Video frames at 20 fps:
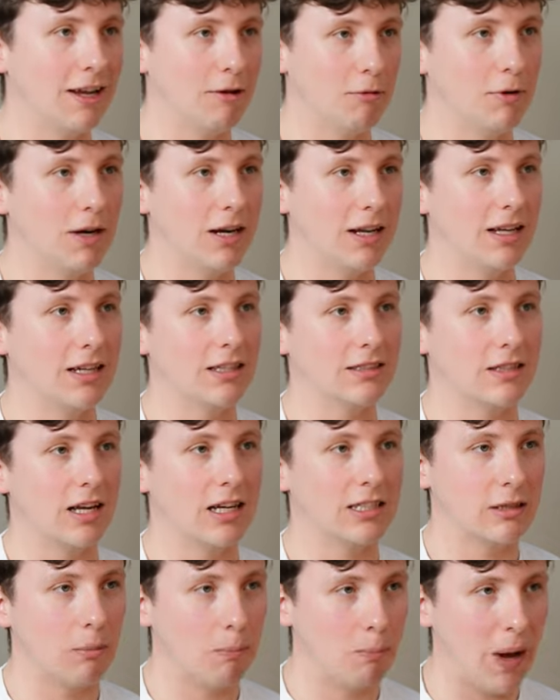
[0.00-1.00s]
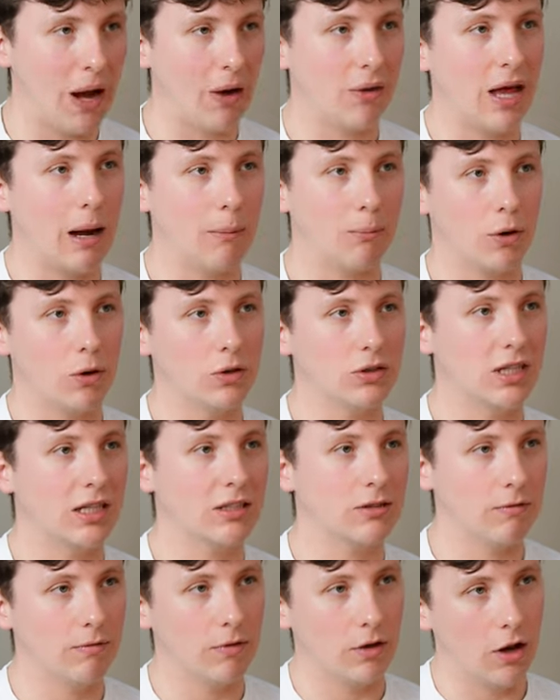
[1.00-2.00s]
It really is. Like, it's about that
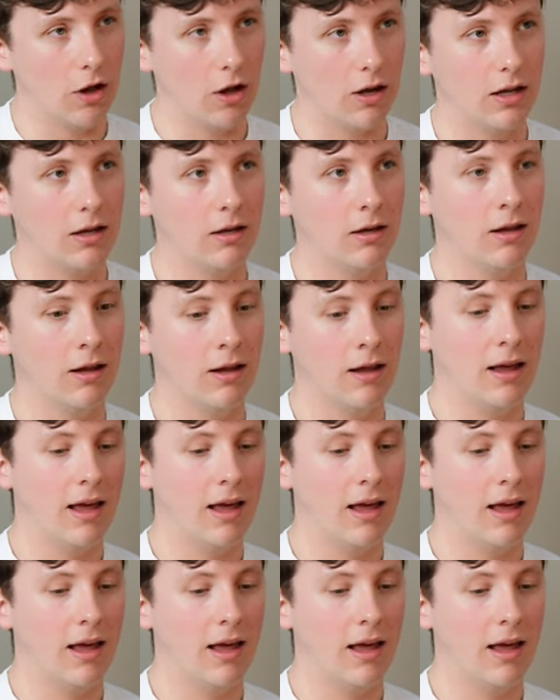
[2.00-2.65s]
process of learning,